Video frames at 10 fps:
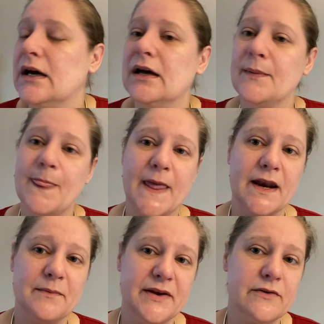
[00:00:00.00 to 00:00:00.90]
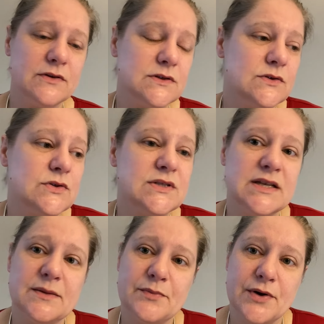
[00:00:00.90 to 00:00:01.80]
And I'm there also to
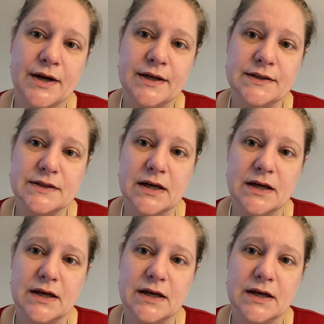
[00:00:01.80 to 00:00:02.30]
celebrate